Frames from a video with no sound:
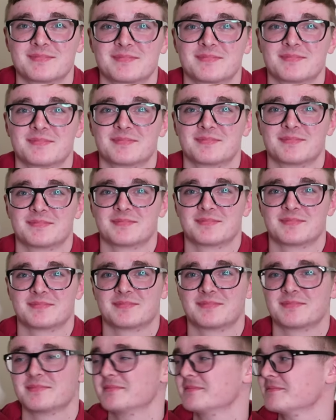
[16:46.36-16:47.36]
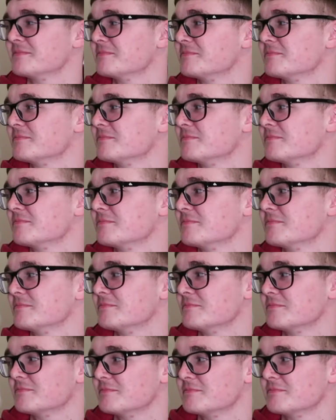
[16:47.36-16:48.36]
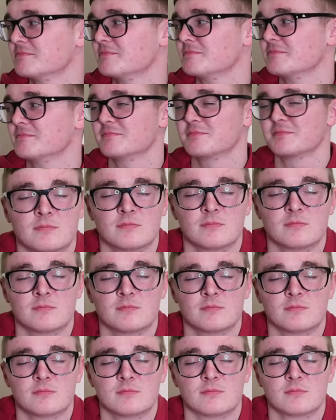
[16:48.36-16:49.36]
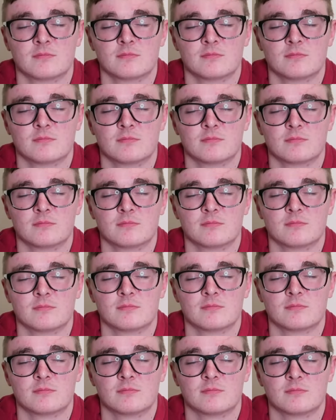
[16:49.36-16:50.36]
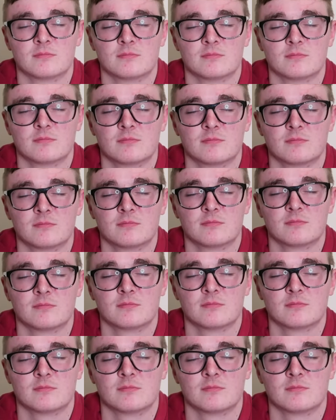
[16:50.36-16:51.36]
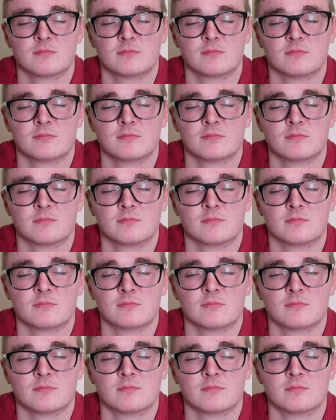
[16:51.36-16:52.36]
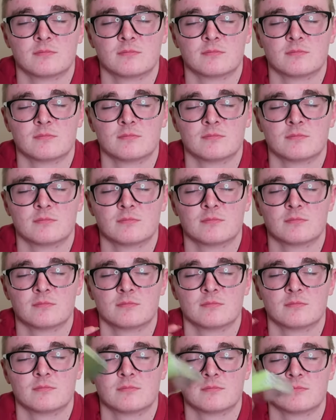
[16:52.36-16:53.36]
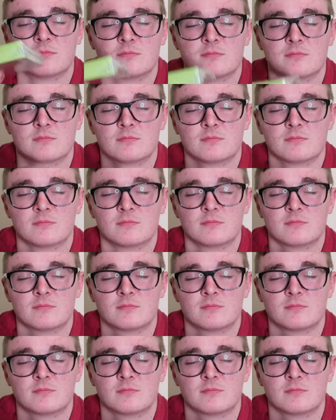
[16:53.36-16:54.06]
(silent)